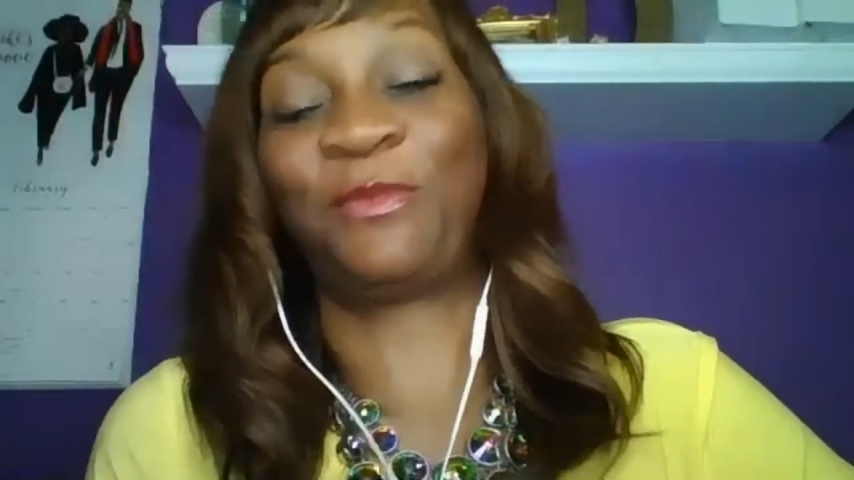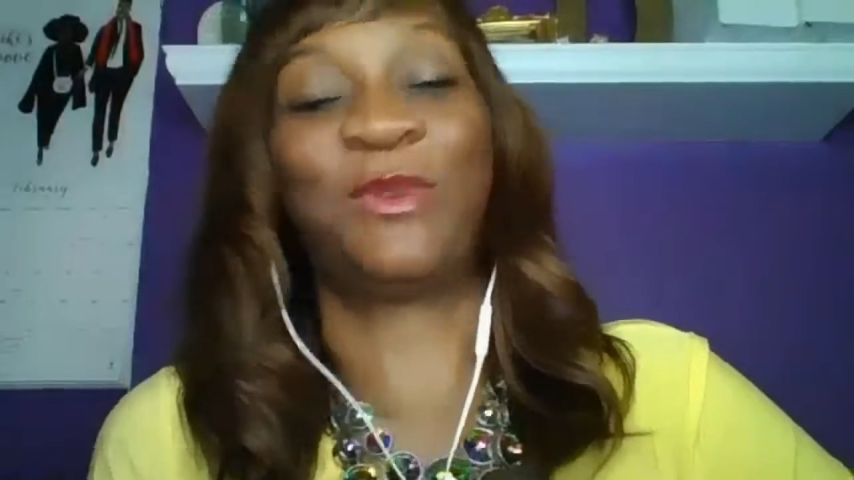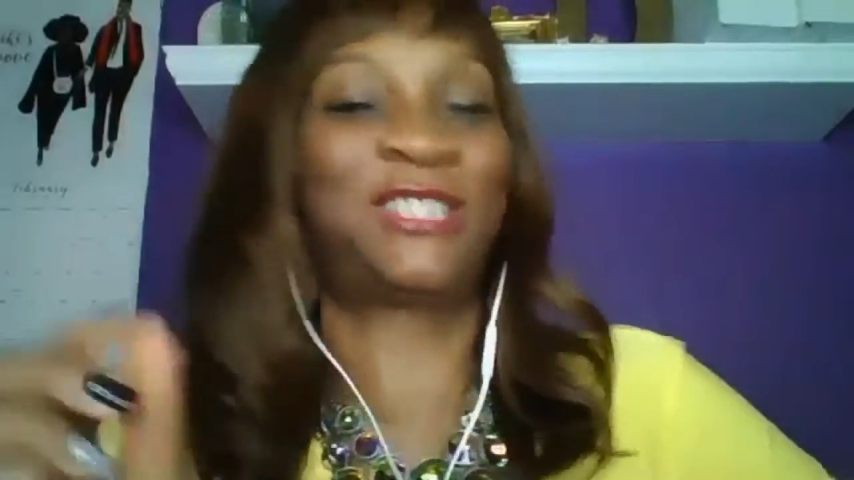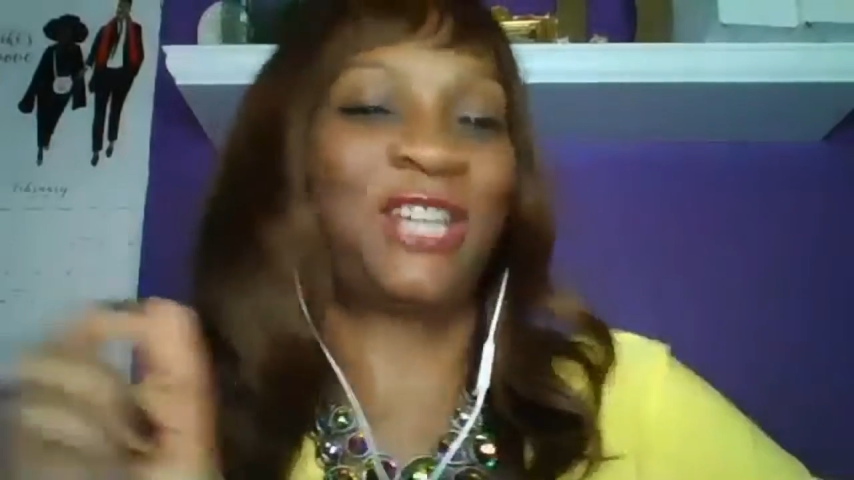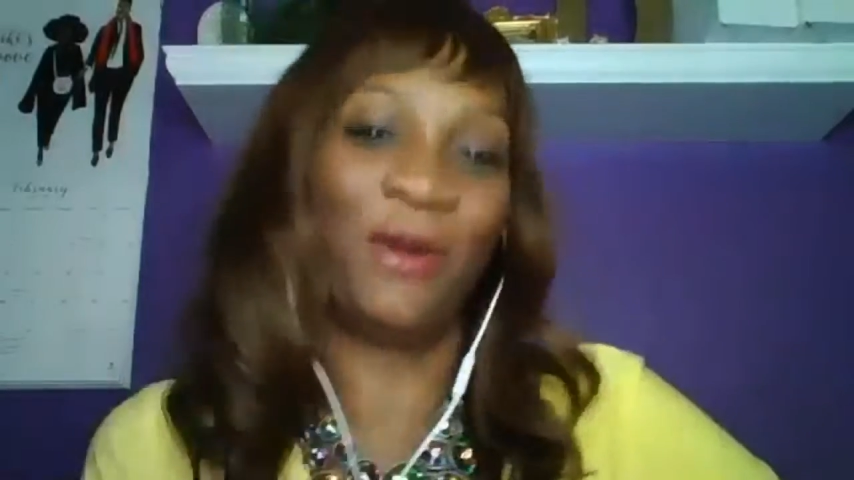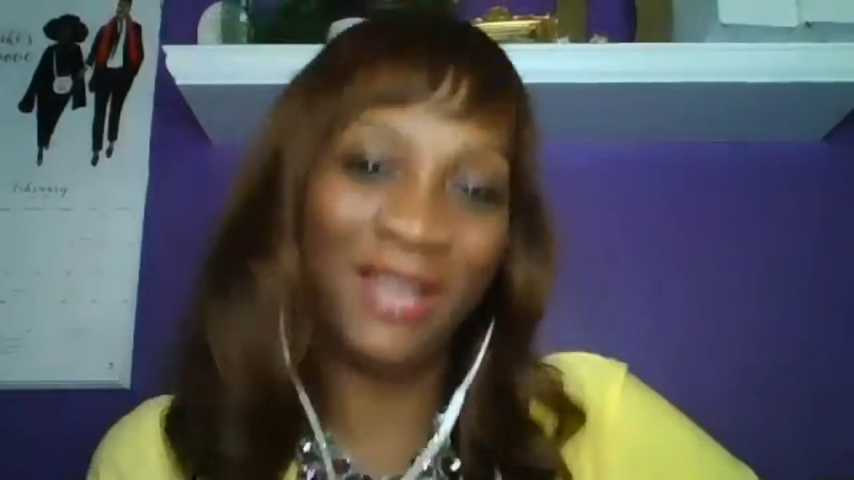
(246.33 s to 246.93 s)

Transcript: with your